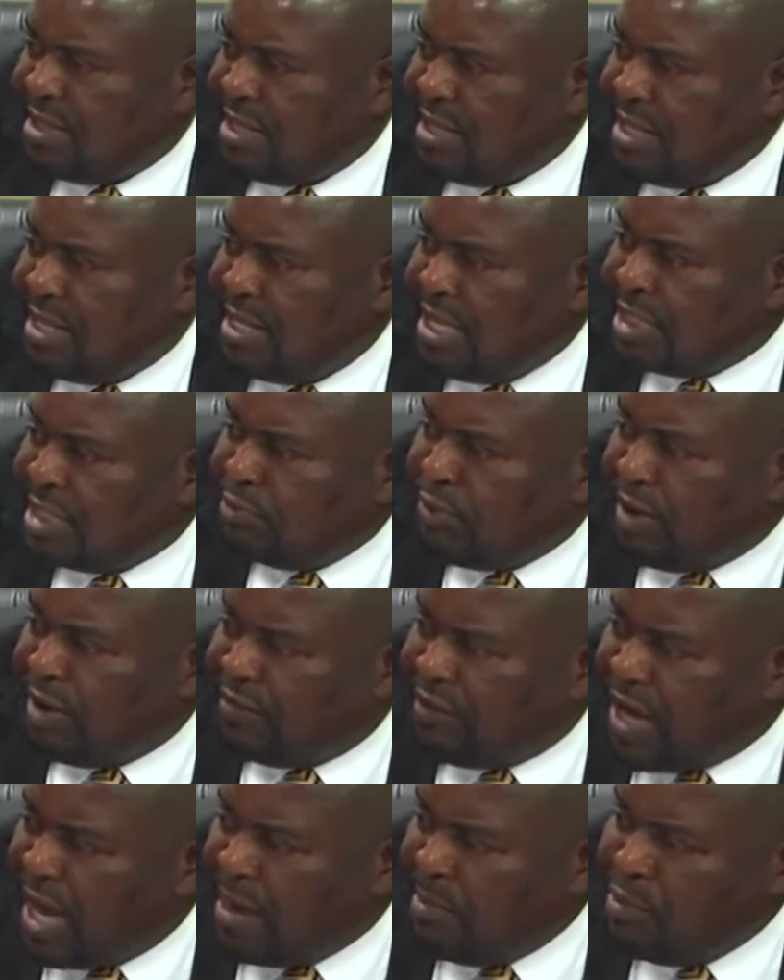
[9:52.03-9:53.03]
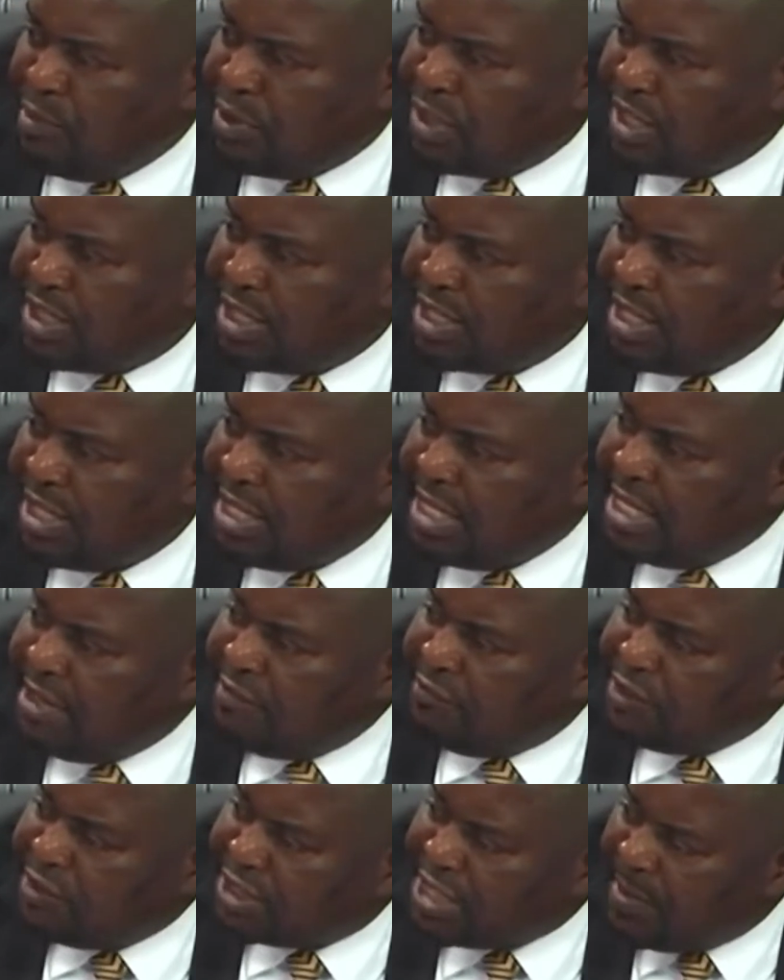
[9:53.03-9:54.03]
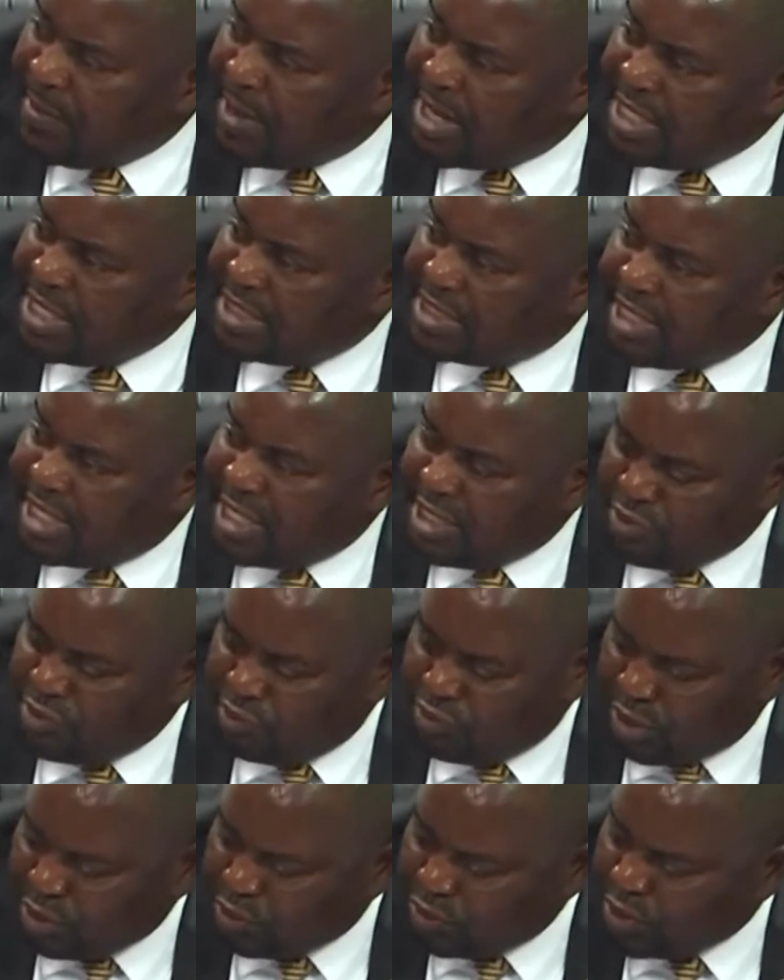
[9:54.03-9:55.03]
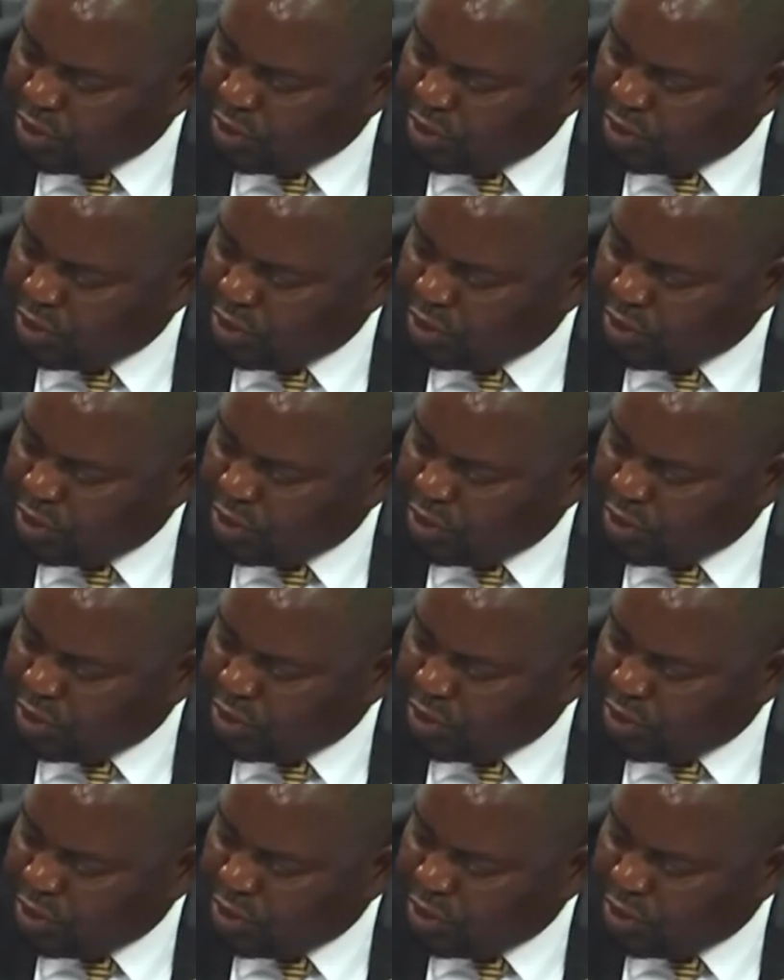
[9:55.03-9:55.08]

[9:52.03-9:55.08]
that we have come with, if someone is telling you you are doing